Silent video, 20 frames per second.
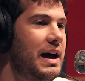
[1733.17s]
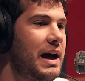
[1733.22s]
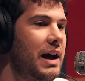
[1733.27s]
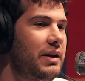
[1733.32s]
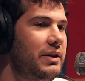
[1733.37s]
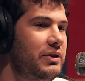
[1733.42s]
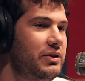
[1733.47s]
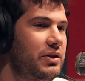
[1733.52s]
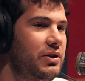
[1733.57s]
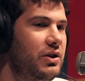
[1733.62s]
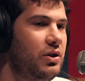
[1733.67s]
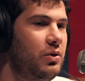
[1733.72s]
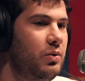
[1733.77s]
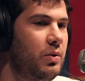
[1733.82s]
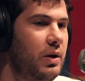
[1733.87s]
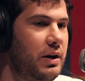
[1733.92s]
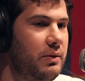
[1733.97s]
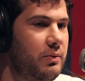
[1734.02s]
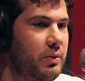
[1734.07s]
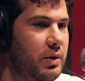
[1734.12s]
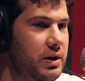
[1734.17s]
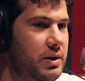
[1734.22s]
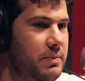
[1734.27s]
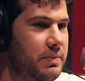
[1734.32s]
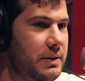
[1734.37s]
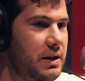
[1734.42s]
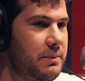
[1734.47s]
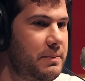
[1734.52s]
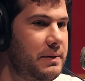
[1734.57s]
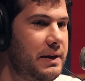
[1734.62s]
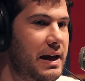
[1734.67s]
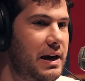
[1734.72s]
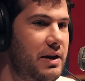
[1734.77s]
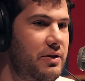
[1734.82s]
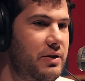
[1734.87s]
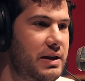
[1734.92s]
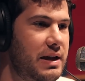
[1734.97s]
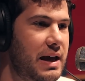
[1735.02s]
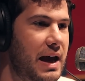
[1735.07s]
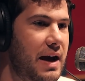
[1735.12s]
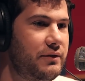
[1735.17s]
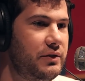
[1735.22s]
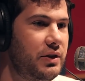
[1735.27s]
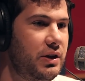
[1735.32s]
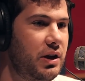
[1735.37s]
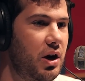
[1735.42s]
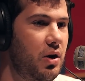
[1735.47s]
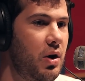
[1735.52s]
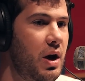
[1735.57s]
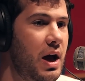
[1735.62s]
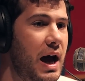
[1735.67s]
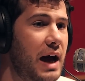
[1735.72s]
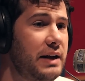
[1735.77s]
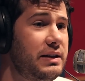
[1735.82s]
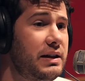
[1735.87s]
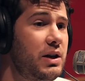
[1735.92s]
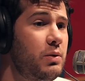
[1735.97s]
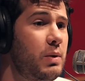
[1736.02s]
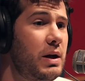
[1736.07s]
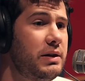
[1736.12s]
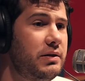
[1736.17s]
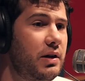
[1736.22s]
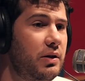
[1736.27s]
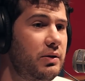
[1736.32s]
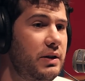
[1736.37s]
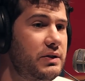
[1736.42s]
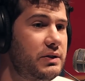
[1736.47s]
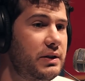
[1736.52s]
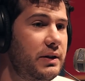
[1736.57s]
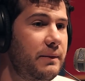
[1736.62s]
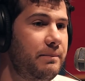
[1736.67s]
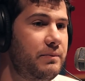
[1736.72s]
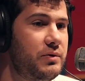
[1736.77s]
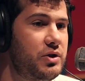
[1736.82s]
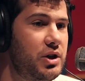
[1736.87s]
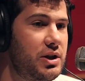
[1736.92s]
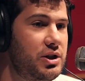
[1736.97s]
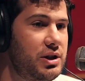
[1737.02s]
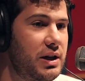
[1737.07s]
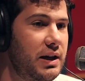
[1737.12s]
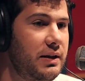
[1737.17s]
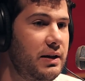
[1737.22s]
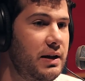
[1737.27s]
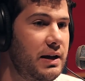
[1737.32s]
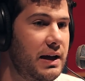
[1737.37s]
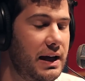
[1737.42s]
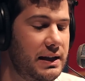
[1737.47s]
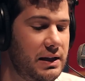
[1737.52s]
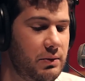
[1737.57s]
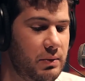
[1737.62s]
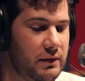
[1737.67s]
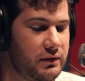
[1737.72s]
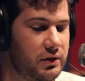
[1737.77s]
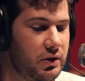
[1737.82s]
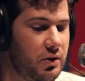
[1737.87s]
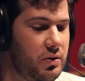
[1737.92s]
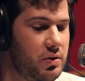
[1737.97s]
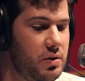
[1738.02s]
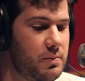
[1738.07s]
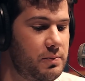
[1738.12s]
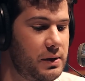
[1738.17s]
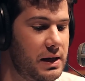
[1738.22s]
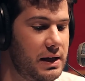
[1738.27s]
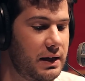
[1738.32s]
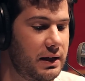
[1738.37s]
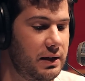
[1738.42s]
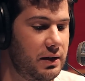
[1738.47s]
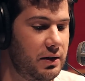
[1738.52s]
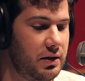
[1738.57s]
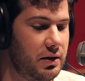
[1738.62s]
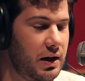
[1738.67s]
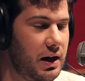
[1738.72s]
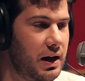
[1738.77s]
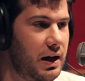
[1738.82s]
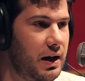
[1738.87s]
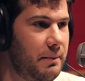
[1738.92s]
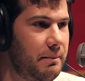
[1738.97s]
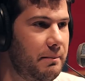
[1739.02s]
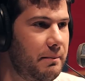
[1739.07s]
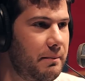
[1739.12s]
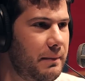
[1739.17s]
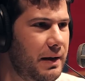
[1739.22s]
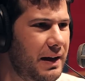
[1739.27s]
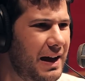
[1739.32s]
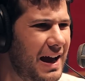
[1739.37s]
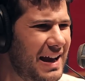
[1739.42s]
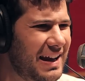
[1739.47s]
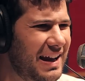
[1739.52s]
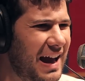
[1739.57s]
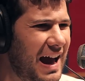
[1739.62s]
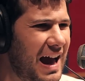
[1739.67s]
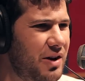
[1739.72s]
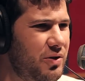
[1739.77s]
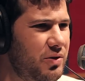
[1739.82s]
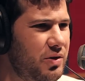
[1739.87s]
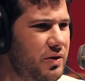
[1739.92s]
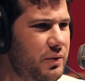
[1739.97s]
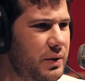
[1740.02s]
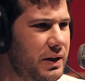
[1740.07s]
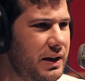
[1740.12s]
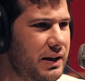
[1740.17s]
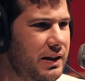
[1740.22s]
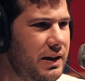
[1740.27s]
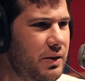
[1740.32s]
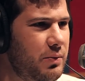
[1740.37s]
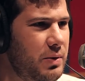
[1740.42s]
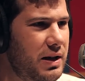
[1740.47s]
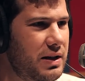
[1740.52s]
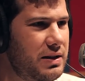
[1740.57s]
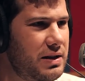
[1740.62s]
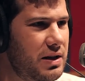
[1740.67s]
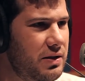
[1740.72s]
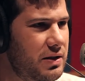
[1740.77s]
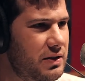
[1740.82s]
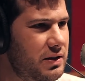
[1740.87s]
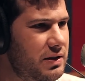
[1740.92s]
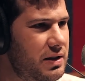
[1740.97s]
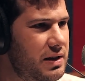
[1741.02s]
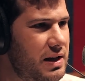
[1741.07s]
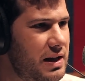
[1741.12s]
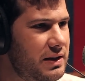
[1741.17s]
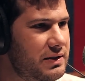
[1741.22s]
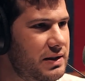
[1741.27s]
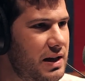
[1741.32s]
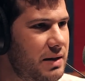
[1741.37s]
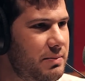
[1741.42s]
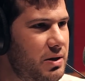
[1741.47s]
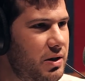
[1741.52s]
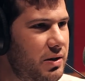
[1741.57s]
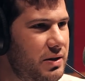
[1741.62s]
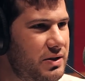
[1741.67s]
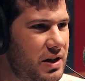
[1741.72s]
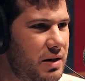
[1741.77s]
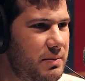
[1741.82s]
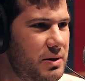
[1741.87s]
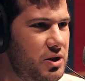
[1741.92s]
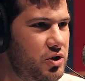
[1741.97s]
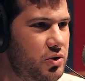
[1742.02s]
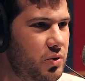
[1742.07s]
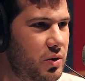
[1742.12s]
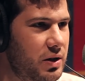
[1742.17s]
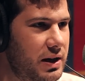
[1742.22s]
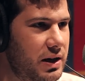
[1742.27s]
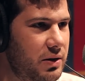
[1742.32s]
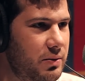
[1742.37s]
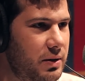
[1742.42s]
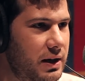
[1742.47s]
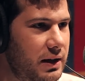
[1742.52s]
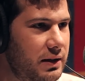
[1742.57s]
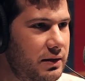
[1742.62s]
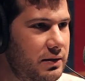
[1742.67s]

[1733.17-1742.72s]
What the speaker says: Yeah, I listened to the one where you play the piano that you have to go. I'll tell you what, though. Listen, JJ, and then we have to go to a break here. I don't know if we can we continue this into the next segment, or it's going to be short anyway?